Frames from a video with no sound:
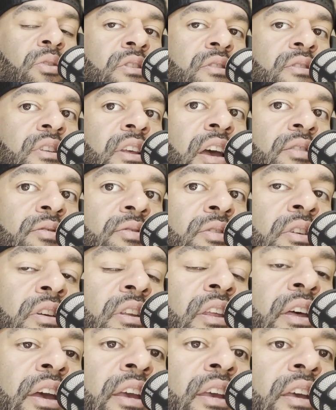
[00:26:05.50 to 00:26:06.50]
What does life
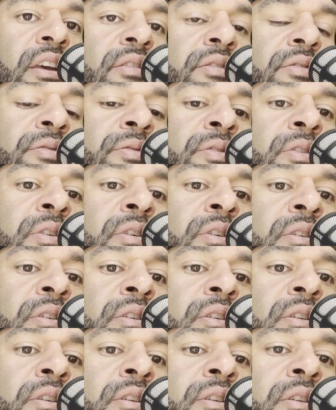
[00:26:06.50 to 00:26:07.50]
look like if
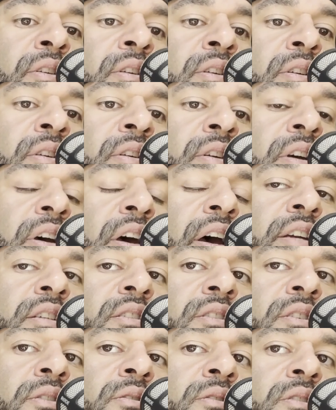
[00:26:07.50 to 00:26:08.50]

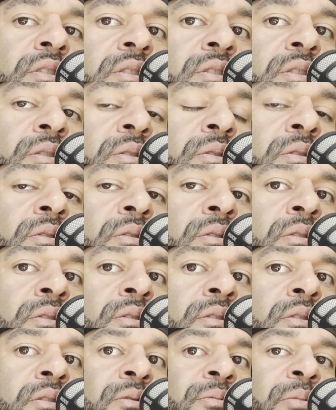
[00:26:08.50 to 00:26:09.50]
I showed you
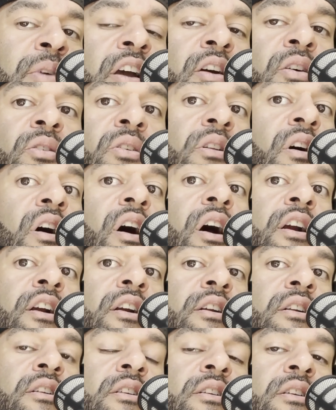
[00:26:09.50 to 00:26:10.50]
my whole
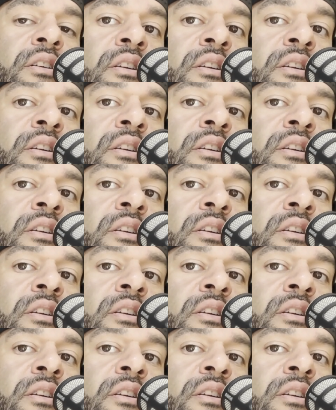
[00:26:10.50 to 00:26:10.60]
heart